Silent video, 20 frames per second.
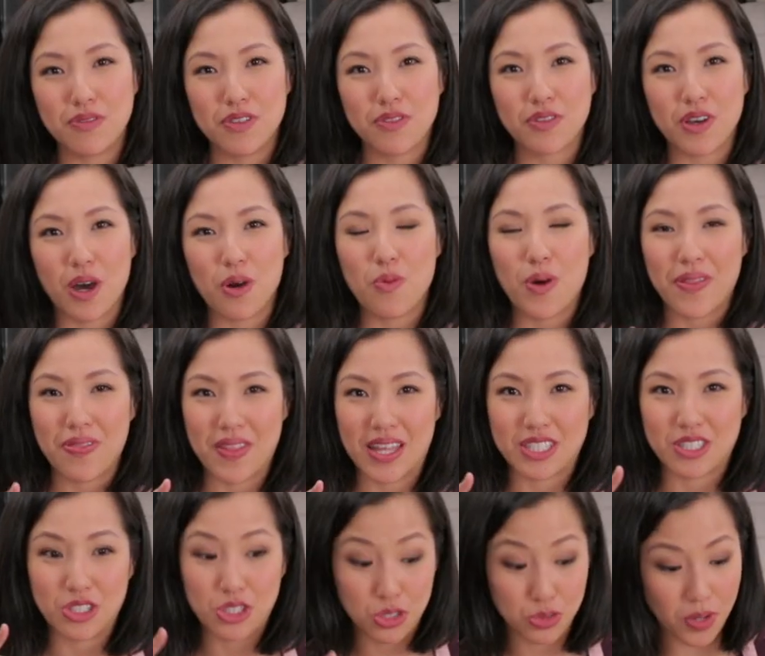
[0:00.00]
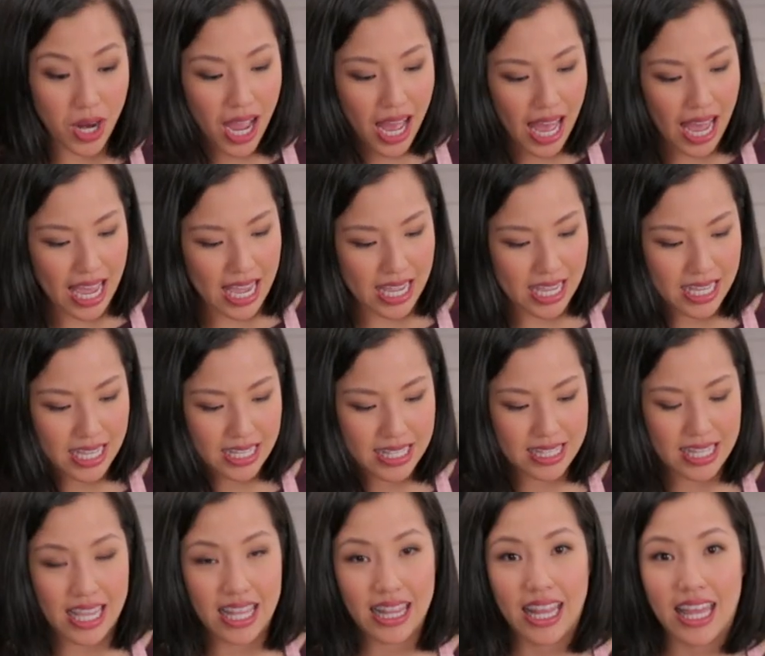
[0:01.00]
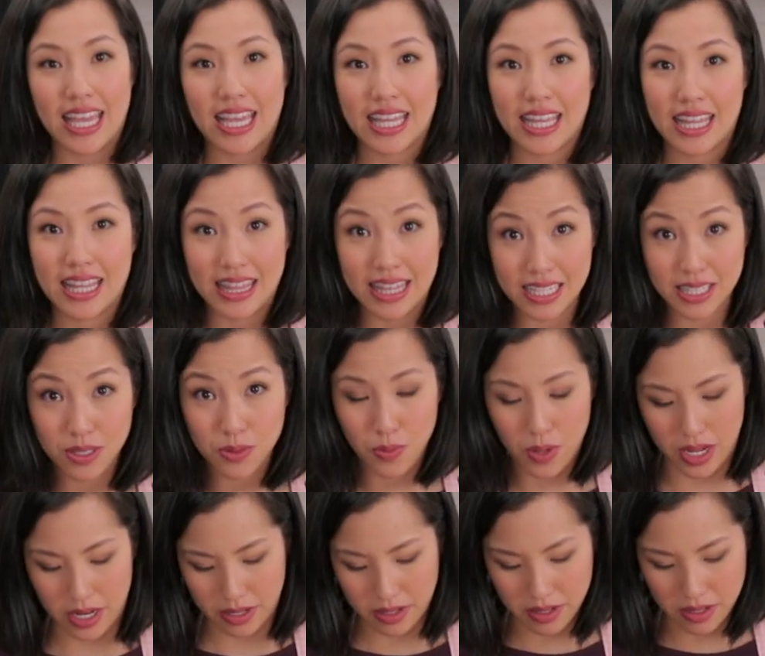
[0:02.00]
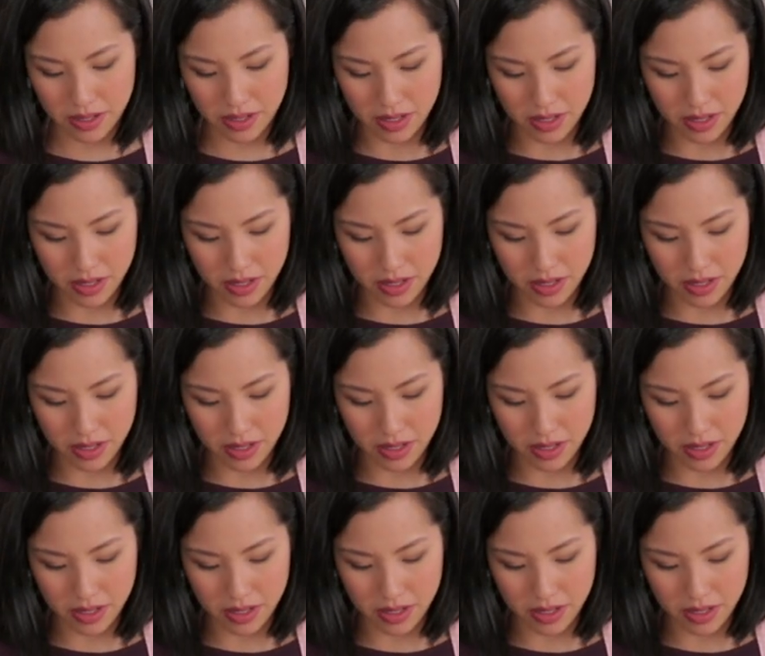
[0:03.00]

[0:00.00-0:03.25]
if you've got one that's dry, say like this one,